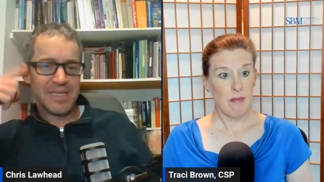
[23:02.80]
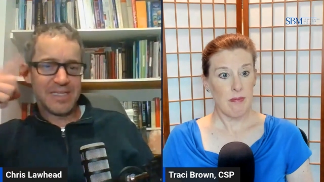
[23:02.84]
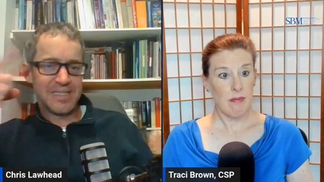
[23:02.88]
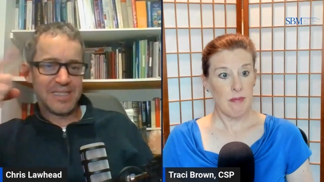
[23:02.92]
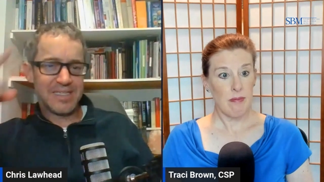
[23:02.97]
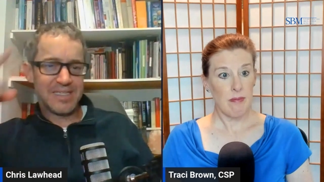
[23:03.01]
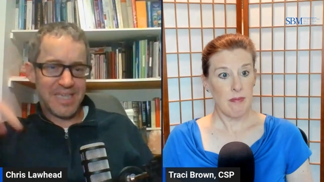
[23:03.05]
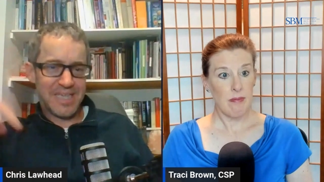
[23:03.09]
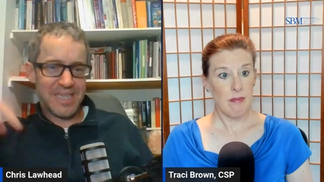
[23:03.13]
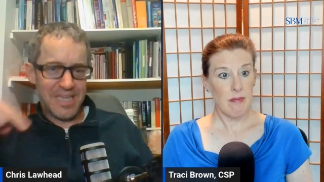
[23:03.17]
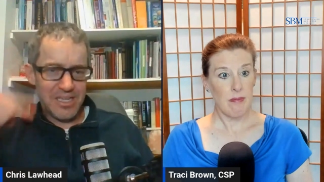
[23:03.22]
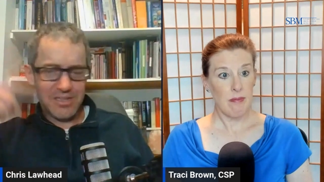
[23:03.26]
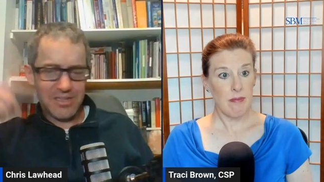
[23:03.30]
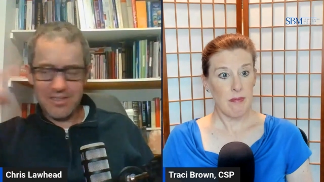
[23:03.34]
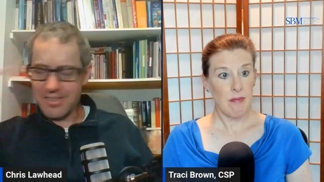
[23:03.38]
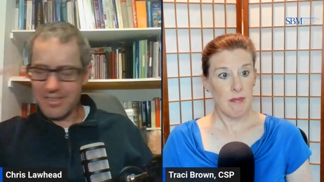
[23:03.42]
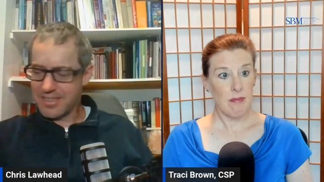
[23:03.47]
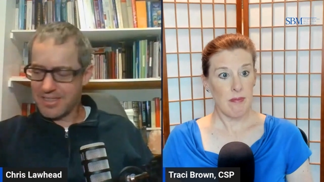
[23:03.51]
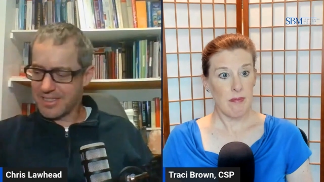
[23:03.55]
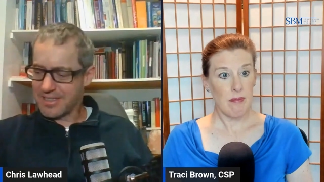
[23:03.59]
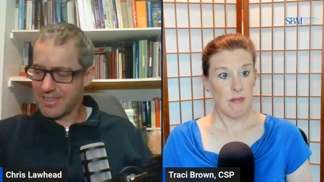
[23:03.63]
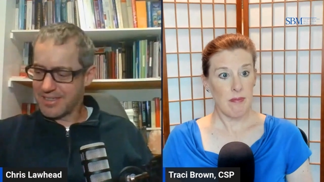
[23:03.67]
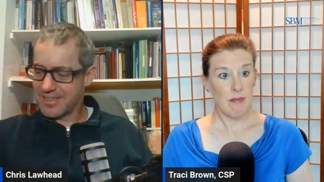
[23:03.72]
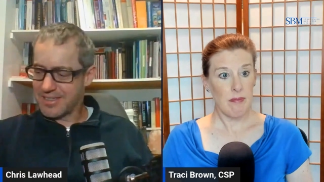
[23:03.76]
Speaker 1: Can you
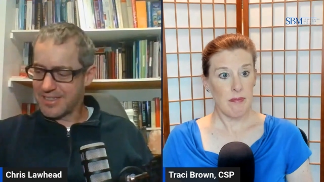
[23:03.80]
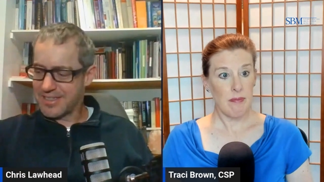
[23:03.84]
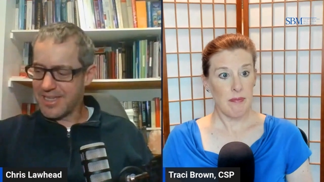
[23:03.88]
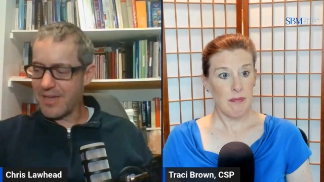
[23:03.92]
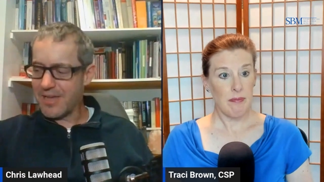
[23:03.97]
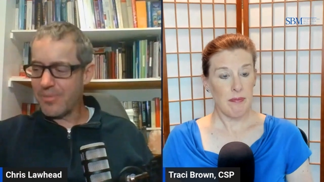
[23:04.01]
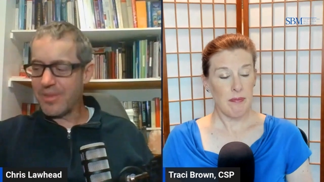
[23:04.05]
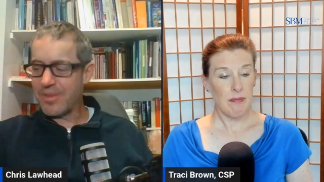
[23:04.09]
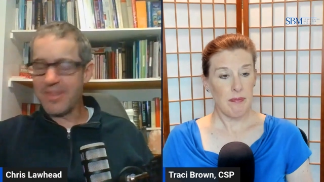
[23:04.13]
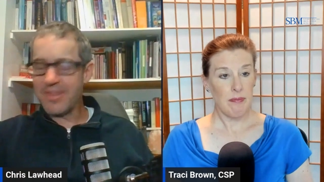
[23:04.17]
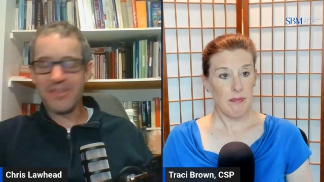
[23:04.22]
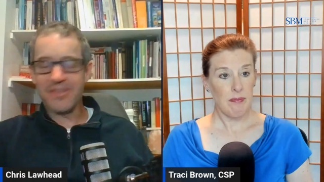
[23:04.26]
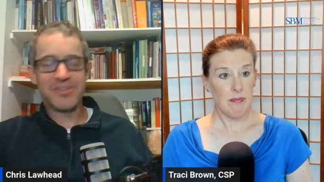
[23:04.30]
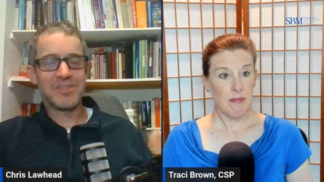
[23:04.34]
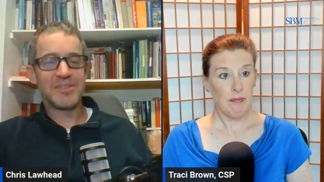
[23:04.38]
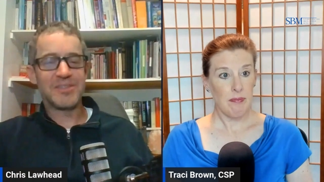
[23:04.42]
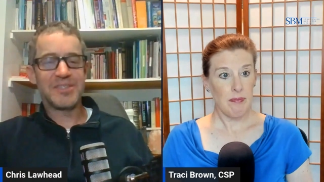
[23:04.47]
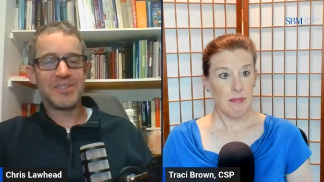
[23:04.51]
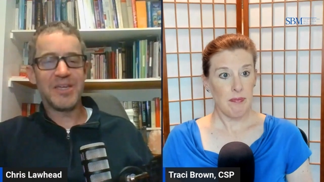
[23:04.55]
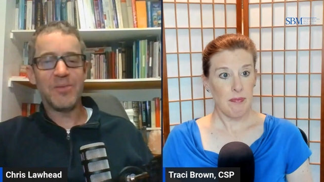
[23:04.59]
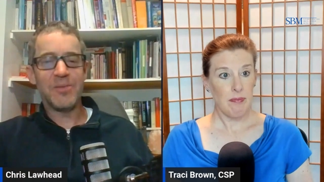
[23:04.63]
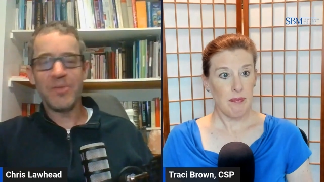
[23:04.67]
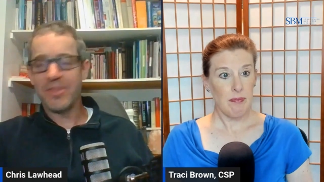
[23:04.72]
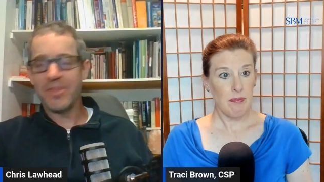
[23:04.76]
tell me this?
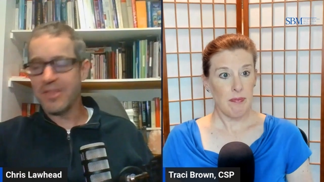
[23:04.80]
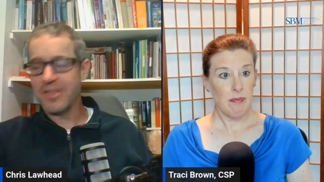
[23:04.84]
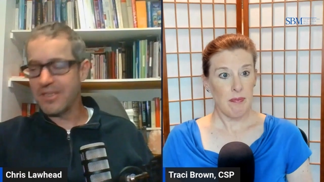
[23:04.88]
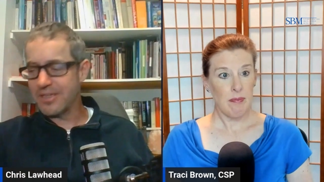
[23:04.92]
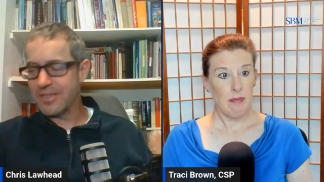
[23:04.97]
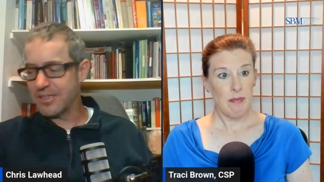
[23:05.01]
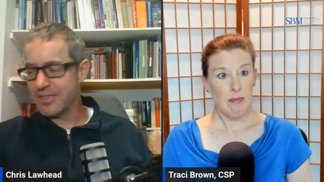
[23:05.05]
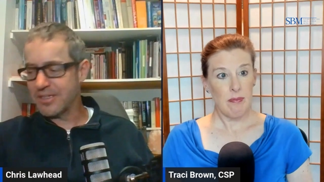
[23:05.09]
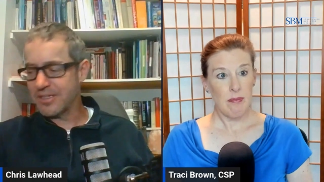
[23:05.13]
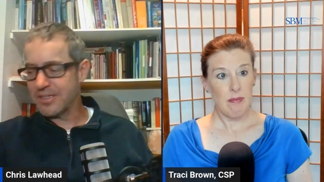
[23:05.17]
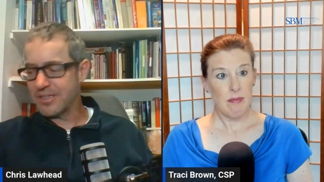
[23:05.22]
Tell me the